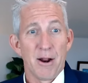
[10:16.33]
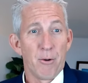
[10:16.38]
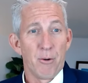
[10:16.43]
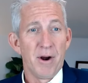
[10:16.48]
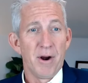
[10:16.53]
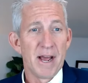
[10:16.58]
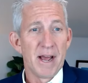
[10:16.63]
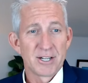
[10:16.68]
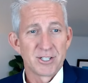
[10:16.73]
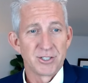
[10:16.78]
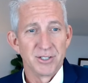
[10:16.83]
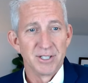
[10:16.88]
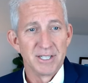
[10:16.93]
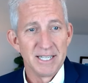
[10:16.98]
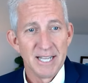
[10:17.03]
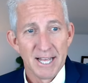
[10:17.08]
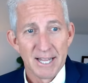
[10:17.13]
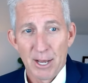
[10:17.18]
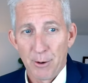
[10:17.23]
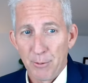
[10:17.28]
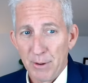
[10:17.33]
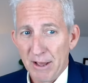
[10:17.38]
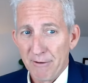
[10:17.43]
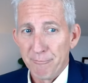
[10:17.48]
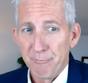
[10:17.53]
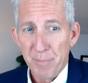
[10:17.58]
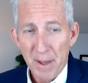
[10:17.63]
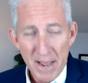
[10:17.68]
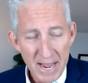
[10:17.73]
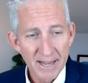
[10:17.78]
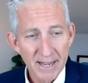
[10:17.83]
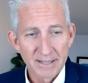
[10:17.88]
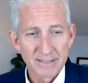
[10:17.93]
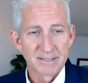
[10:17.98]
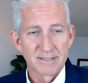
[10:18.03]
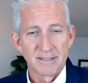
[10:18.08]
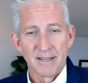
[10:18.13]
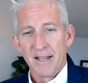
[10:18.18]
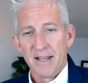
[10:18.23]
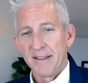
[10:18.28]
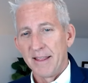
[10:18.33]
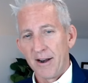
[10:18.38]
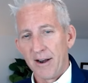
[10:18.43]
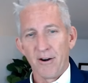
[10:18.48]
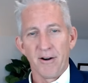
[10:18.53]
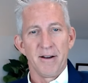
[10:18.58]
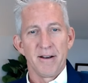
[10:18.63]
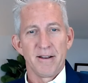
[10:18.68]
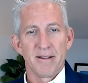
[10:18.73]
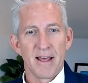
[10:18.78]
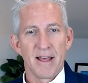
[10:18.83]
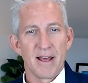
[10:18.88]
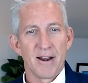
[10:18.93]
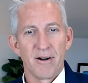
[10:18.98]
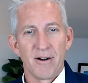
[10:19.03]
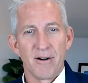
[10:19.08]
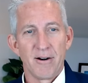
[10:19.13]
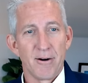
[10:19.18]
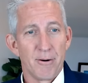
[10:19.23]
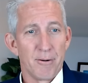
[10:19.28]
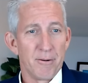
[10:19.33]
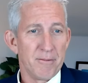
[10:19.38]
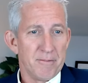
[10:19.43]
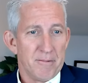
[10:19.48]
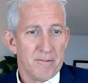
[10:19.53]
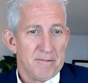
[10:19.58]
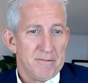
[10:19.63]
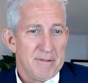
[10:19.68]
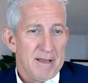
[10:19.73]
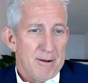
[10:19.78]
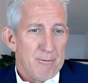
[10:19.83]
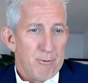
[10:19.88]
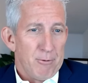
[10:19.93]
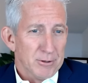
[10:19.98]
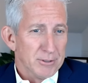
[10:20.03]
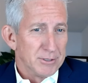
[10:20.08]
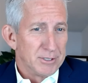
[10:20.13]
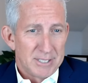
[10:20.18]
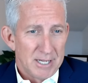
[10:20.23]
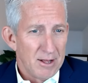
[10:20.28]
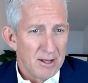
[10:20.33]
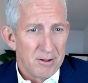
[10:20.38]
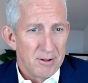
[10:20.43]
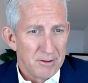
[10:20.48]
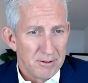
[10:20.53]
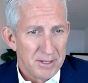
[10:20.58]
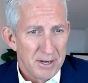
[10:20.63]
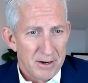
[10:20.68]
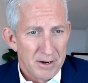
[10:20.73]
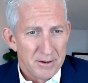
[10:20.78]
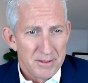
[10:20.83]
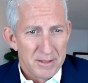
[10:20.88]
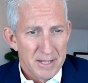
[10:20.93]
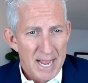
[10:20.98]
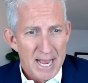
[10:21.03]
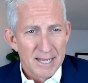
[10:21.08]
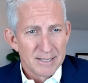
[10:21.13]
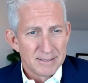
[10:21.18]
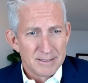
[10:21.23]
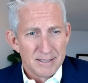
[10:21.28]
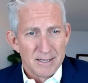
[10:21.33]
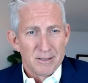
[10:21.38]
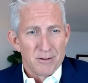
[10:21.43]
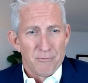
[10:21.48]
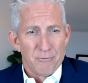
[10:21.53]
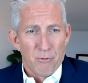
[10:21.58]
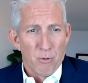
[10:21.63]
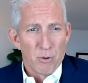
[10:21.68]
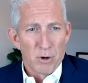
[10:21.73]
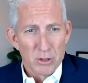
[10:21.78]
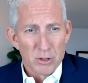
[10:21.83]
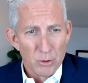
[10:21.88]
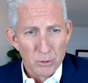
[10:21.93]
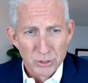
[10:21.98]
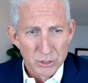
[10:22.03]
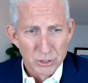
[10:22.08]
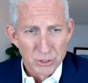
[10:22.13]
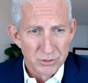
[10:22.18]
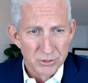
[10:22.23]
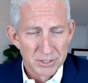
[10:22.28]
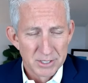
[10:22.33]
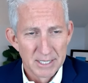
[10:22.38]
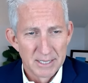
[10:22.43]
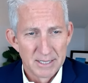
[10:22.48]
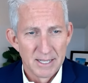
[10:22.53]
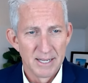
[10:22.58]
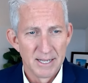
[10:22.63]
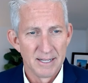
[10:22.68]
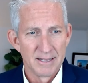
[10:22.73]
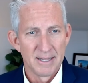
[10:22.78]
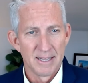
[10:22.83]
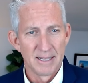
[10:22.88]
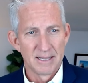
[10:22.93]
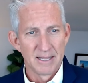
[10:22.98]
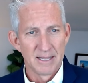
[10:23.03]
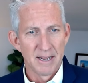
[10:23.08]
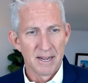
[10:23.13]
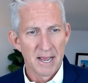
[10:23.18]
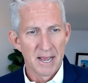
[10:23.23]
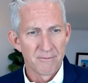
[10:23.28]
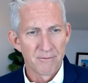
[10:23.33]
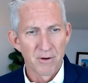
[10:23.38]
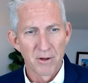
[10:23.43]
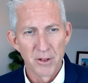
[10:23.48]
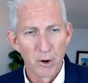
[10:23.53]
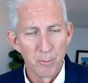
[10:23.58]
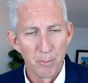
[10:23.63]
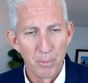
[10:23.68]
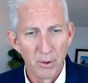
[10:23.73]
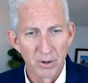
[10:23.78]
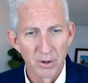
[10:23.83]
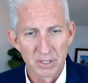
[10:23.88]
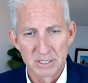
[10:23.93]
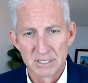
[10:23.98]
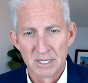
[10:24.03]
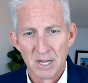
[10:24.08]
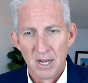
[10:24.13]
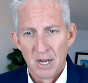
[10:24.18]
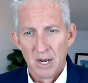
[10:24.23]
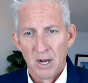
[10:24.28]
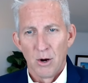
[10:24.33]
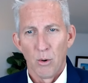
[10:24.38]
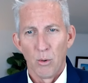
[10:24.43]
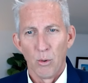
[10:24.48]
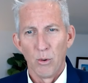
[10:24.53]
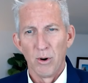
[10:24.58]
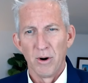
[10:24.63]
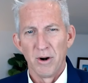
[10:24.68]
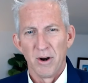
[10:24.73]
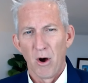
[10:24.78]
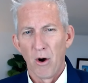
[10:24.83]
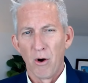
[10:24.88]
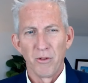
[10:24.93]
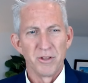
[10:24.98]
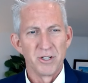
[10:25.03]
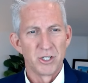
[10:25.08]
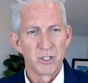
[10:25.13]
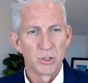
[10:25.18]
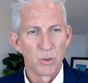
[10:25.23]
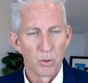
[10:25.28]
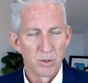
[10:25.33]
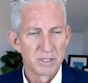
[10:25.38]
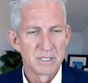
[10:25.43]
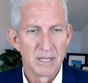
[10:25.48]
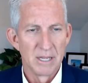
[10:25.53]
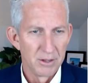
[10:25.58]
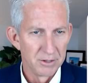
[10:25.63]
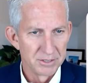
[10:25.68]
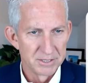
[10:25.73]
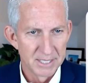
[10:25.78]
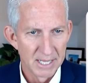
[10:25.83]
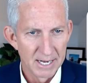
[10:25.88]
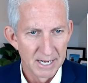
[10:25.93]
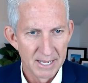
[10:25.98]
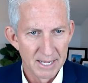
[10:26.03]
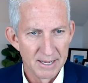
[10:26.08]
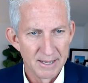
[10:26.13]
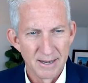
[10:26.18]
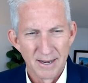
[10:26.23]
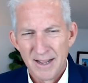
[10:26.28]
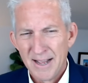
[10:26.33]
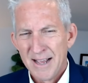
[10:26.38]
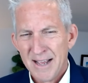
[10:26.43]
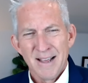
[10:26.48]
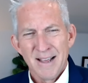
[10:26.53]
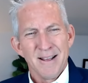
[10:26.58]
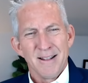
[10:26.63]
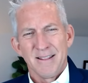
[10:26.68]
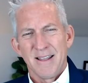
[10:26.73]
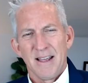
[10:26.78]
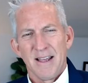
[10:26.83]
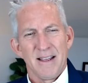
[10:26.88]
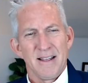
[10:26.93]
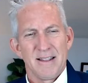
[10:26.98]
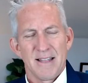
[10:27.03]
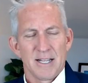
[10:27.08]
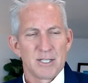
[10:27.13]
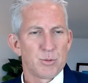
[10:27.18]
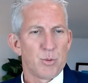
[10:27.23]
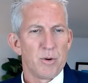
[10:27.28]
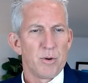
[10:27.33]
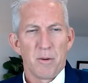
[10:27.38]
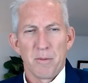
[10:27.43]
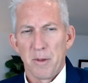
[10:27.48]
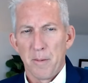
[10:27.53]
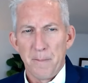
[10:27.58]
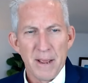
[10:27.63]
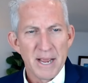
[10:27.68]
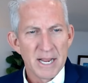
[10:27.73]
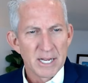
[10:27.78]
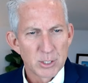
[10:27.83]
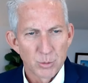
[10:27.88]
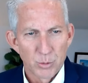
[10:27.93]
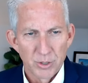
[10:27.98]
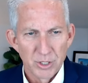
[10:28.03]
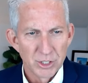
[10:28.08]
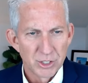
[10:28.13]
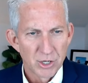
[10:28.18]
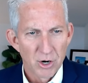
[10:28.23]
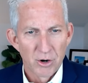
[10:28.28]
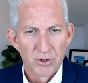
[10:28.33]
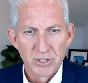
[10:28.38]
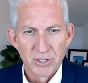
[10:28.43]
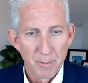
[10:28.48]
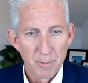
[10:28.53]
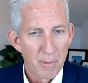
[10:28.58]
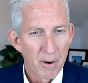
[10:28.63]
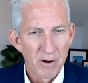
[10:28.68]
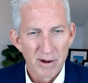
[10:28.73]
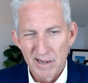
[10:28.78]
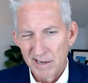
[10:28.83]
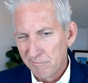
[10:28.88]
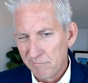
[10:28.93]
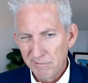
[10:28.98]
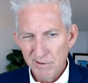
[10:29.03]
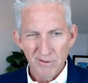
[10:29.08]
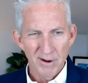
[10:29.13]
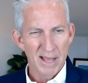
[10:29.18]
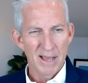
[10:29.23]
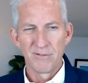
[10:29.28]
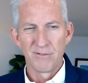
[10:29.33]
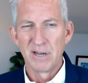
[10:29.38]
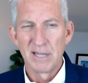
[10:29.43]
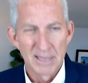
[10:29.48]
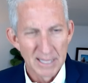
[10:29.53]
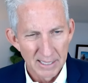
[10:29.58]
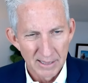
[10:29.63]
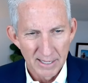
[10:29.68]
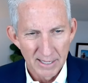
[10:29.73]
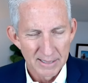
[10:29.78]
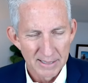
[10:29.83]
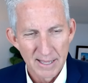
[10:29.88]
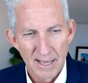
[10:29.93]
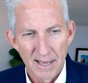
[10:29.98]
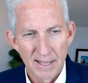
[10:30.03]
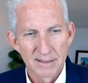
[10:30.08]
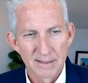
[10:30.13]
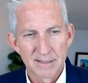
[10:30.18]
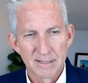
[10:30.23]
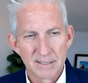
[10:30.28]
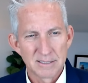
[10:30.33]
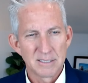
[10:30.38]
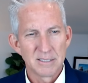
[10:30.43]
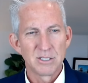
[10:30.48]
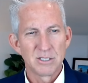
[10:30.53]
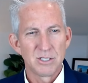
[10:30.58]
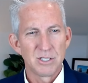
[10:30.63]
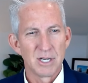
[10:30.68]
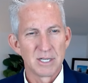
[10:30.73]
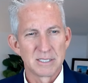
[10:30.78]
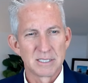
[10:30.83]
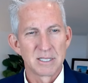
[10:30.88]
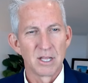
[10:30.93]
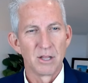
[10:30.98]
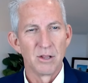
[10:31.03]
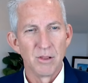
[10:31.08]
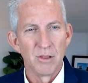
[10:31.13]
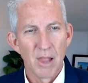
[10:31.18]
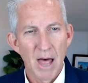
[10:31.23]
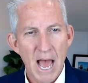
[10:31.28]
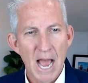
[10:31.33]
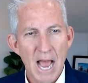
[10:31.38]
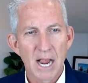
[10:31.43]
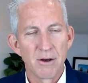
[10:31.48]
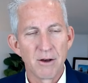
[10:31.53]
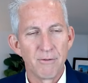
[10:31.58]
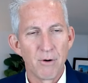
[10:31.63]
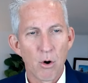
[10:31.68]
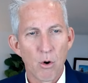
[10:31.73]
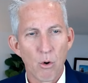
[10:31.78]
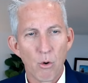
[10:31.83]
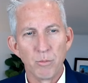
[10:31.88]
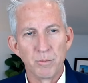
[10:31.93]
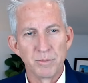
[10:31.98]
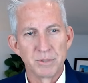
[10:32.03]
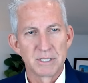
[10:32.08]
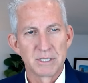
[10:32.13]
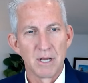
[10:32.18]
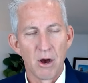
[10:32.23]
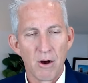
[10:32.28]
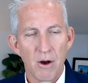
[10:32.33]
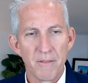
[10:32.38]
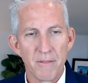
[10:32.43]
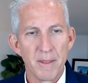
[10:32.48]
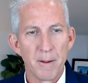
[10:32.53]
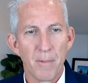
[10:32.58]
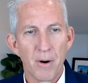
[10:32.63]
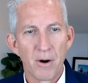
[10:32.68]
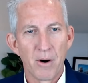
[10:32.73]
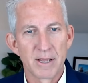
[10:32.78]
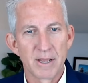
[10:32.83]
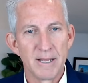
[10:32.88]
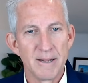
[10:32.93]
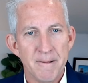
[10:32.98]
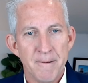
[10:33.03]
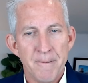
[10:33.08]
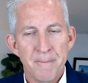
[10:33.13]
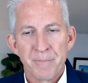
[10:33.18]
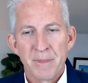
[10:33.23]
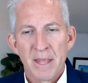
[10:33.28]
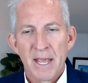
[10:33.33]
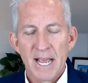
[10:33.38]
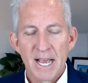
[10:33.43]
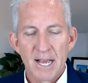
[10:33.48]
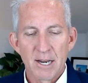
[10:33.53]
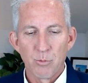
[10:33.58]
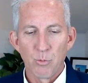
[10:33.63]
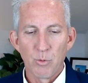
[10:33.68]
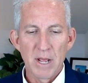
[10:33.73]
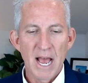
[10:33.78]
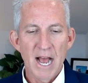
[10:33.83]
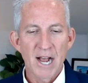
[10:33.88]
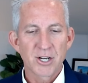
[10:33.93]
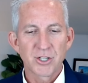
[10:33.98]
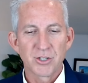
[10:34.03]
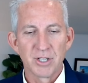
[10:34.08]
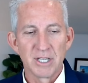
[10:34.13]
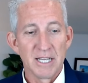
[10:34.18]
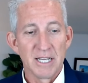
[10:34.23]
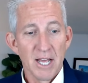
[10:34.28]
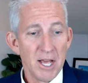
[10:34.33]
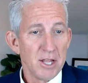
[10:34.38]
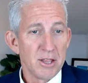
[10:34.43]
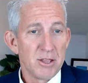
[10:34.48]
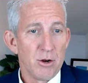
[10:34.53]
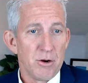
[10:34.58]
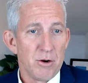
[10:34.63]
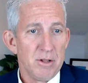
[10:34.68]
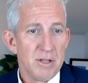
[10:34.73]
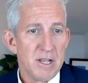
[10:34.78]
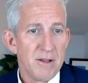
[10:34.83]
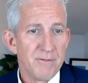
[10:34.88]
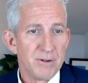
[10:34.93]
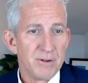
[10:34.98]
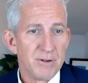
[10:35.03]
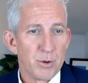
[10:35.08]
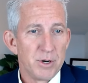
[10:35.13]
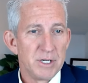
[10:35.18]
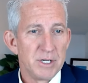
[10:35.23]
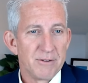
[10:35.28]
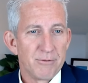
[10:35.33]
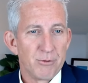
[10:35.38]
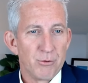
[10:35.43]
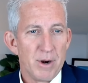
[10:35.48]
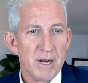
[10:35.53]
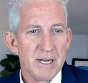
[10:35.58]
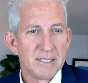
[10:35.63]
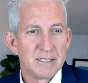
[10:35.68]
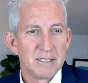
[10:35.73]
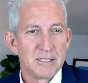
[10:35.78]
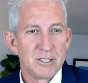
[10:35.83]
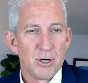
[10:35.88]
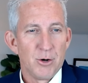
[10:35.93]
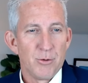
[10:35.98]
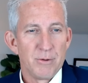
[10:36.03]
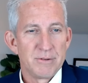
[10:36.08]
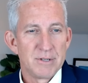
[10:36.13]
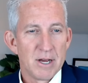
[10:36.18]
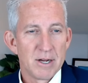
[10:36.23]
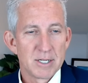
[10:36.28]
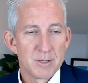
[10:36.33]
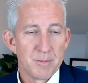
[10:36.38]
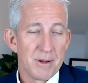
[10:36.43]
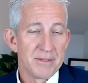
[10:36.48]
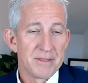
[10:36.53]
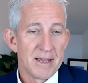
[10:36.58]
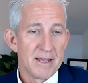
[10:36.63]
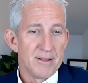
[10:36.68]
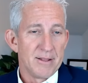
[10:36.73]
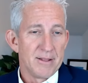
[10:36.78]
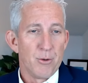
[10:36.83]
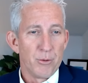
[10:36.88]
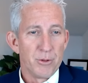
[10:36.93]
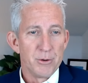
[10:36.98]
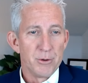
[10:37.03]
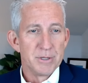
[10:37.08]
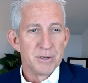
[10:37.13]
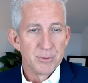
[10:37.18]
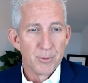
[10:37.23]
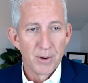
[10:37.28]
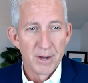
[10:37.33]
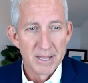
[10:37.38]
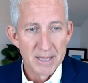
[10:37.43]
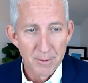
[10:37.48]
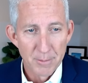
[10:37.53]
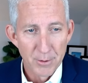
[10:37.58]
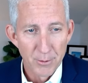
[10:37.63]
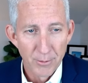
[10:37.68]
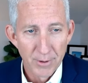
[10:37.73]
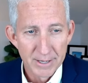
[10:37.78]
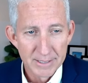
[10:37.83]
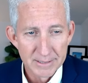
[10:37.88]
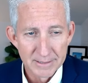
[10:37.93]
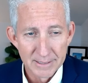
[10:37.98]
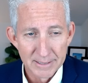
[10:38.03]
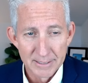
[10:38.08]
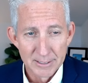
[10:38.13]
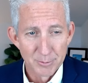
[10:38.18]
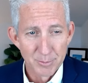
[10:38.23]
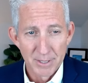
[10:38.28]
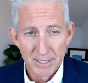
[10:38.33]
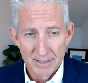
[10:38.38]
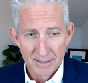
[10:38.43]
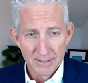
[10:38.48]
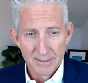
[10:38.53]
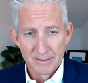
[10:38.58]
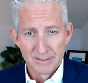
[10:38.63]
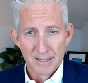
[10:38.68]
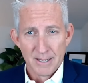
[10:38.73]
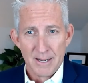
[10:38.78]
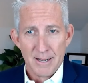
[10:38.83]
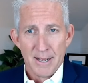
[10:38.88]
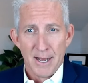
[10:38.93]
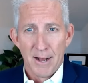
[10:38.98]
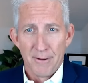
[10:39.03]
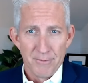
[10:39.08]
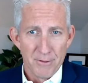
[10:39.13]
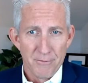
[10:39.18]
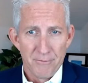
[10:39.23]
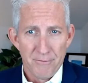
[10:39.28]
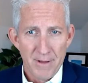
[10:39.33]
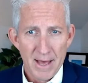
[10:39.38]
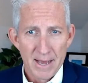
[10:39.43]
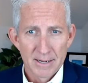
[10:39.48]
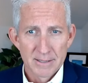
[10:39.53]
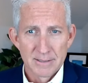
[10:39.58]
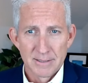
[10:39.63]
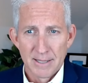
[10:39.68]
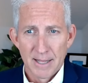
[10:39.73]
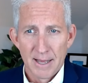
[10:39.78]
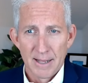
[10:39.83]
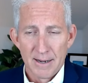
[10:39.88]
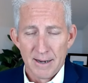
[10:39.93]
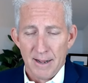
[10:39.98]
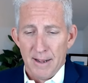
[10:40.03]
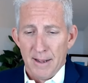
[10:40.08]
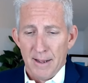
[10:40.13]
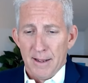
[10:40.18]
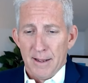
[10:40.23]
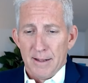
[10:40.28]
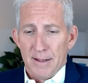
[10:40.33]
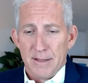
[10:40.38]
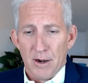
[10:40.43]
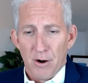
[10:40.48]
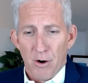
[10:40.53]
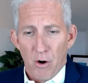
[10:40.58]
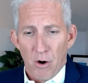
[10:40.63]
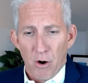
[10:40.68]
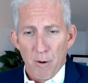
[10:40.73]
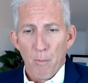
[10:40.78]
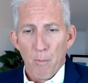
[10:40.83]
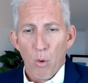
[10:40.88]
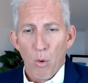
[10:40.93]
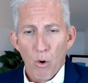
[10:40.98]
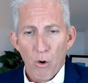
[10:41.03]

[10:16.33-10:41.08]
we have banks that will sell the asset, the foreclosures that they have on their books, or all the short sales that hit. That's where the banks were in charge of the market. We don't have anything like that. This is just the lack of homes on the market. And we actually, the inventories have raised this year, and we've talked about that. And the only reason why they've been raising is because of the fact that there are